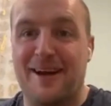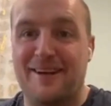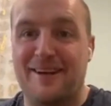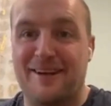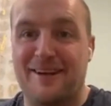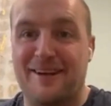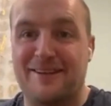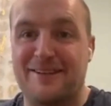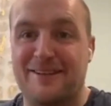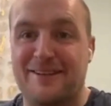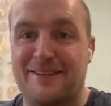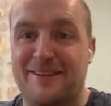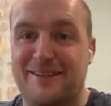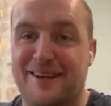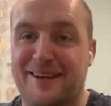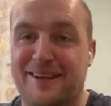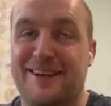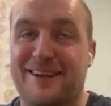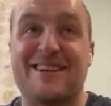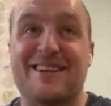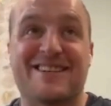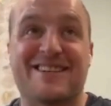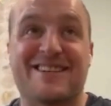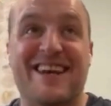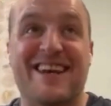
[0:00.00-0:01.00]
And you
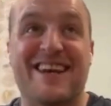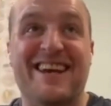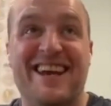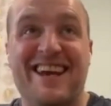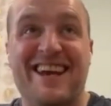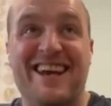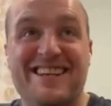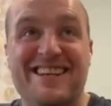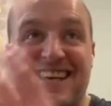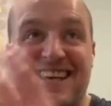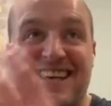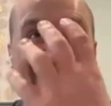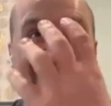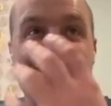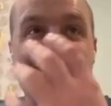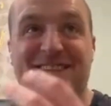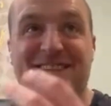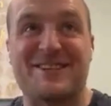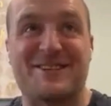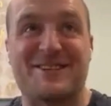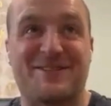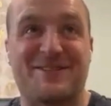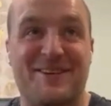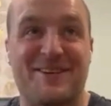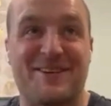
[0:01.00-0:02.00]
can see it in
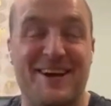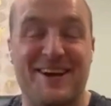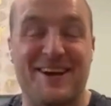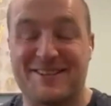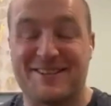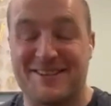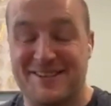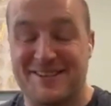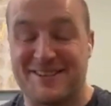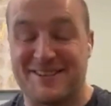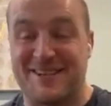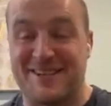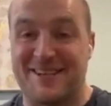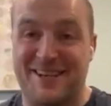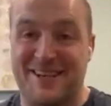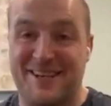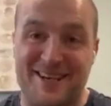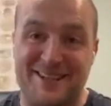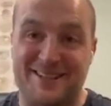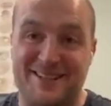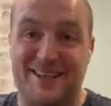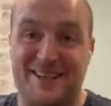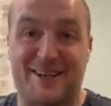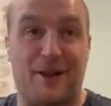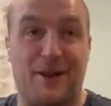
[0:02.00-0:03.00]
Tallis's face as
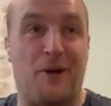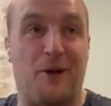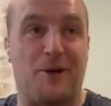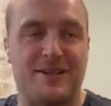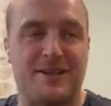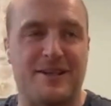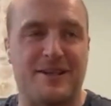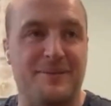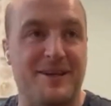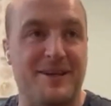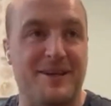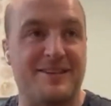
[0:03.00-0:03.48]
he clocks him.